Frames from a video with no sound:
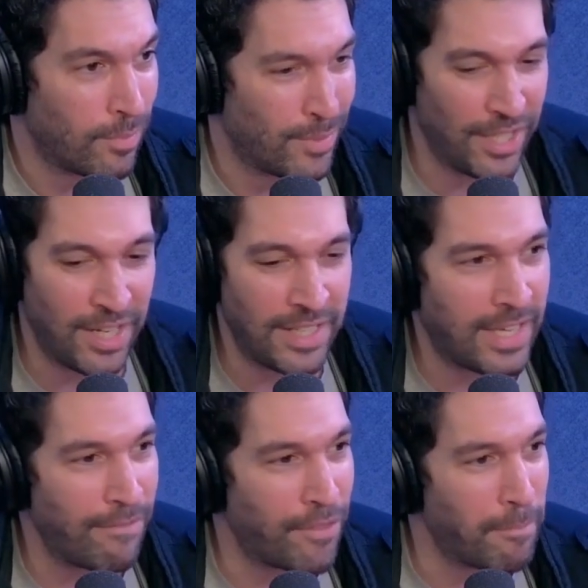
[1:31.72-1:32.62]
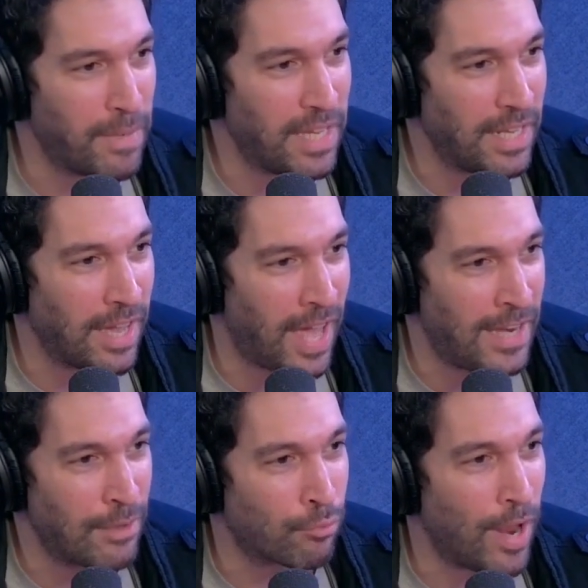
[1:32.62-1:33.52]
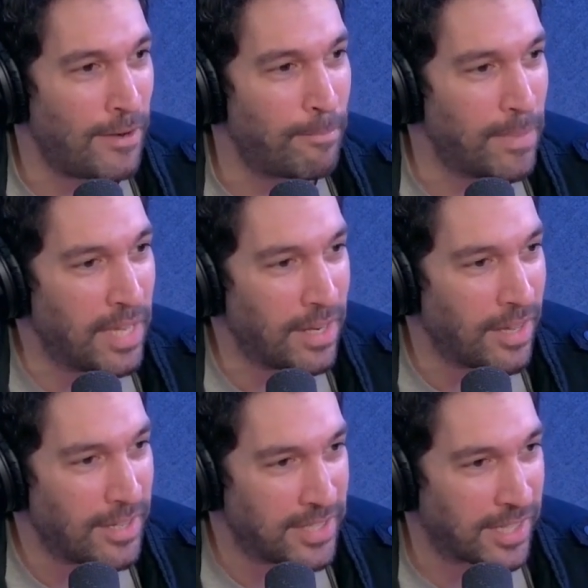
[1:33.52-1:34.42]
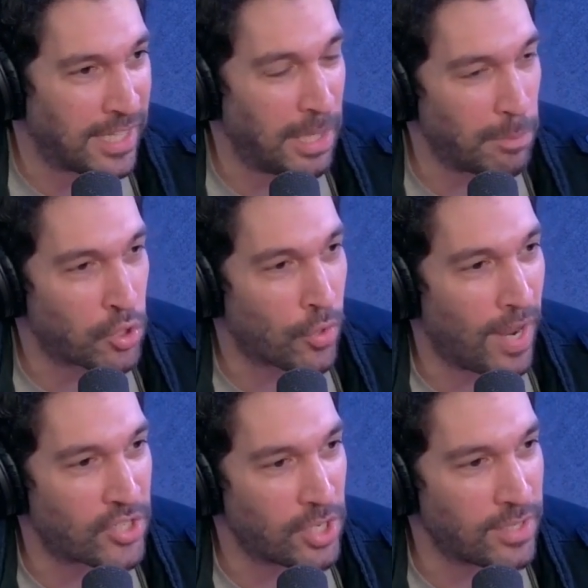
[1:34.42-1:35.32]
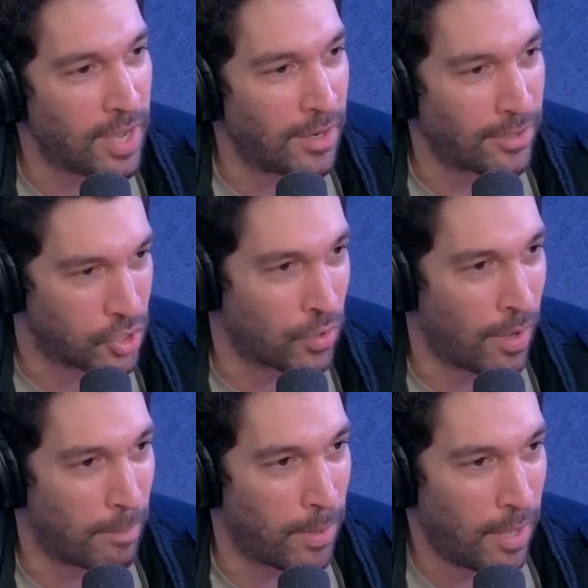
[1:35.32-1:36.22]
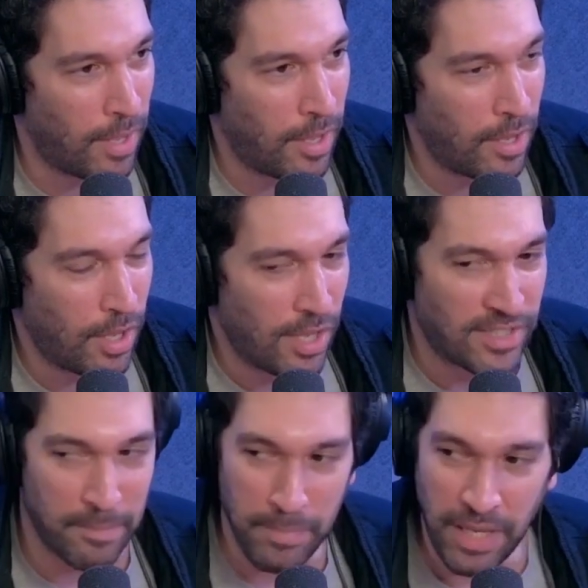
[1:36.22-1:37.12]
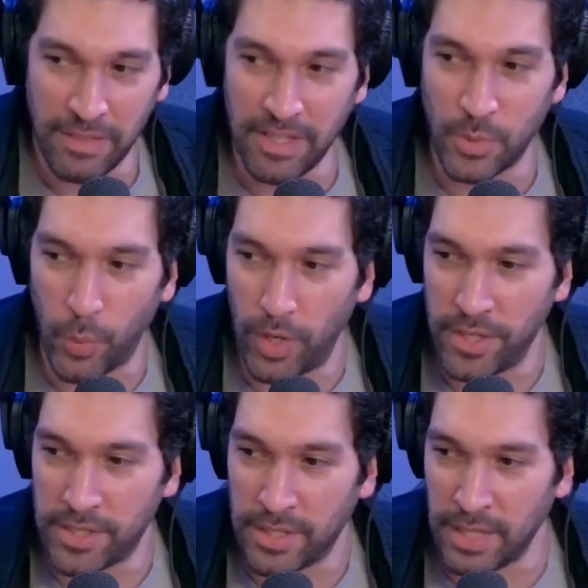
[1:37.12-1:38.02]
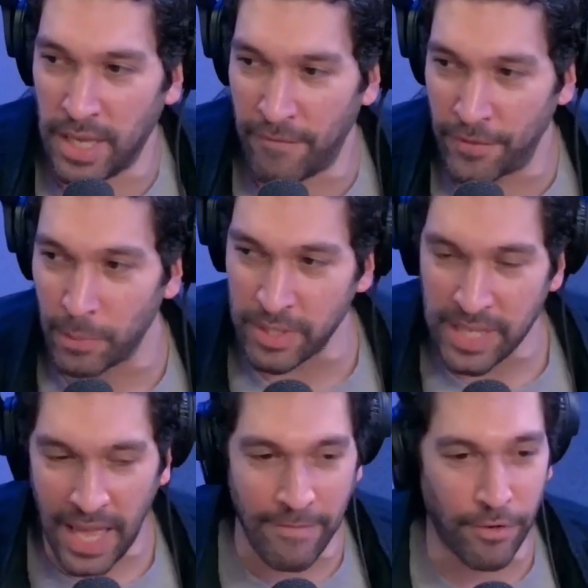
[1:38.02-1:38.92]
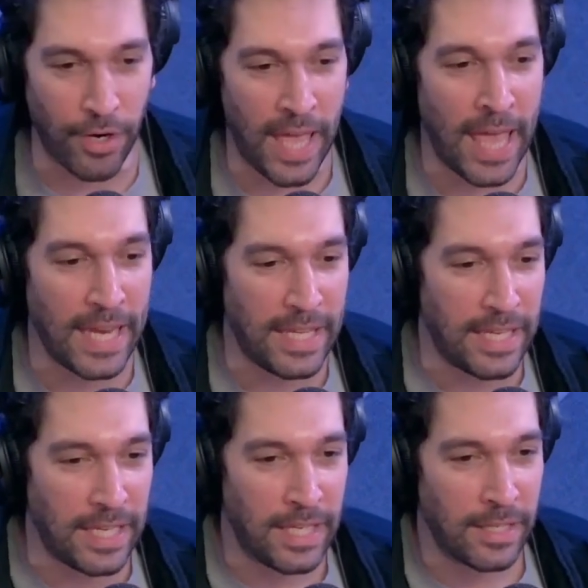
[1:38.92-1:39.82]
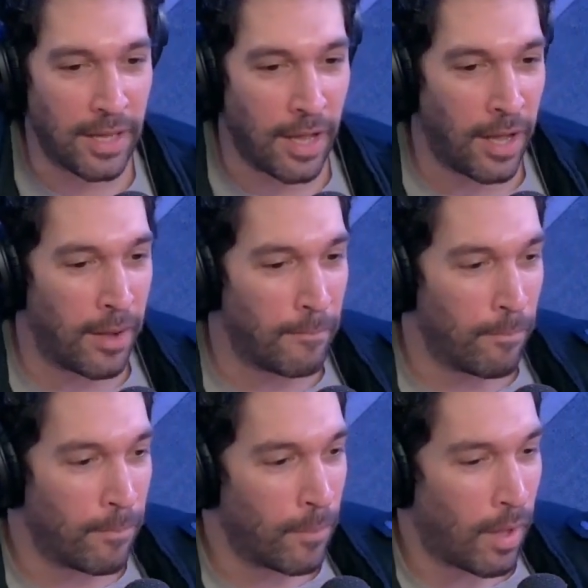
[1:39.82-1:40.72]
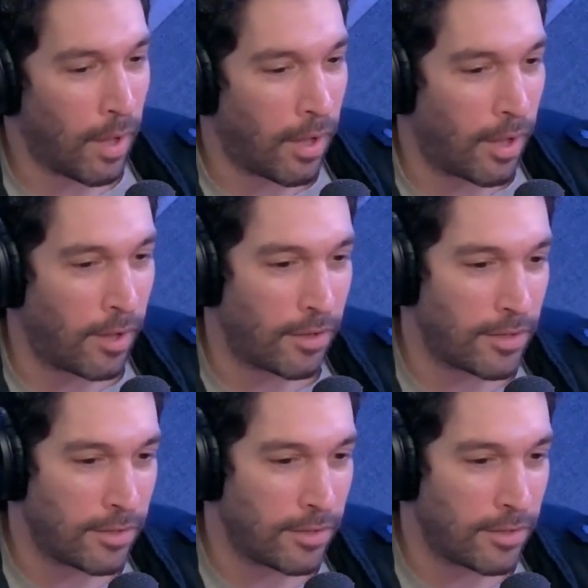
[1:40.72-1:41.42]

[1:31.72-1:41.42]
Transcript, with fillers: You didn't give the media any red meat to keep trashing Donald Trump. To me, this was the if there was ever any um, uh,